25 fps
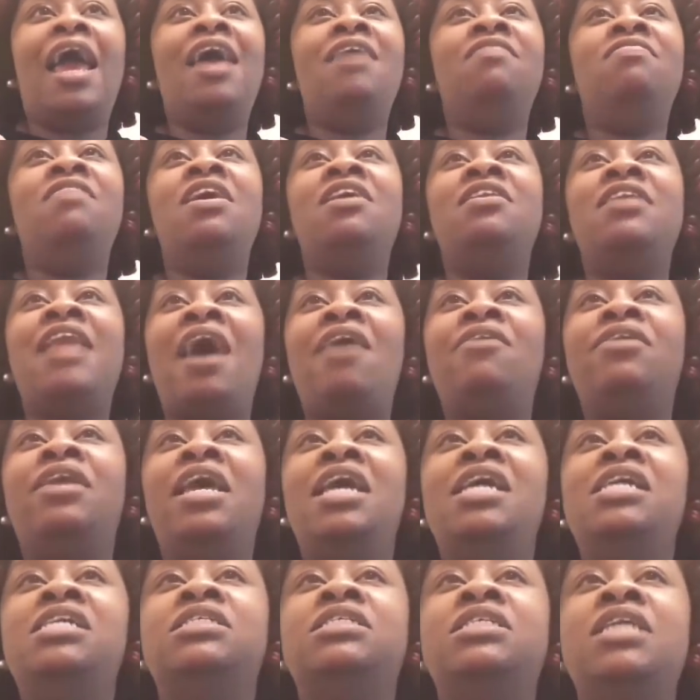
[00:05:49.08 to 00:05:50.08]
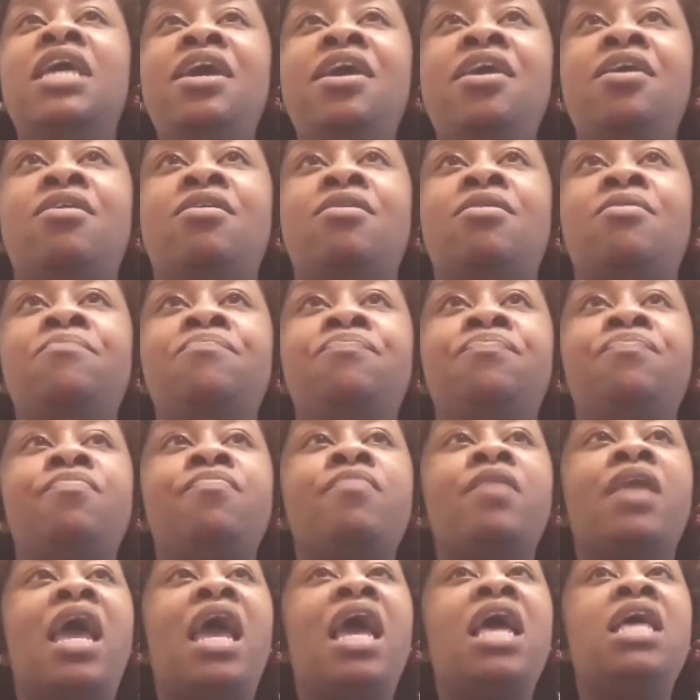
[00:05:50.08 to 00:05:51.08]
And then now that he's here,
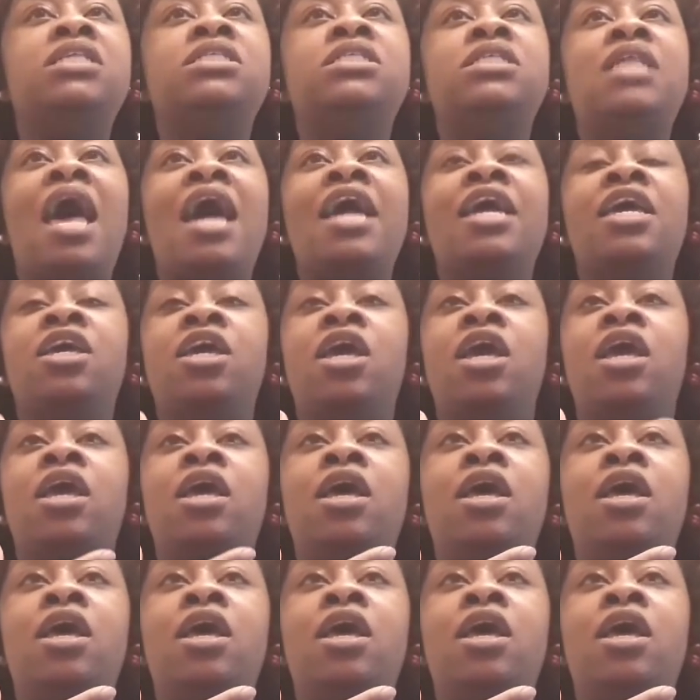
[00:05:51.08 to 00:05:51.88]
it's like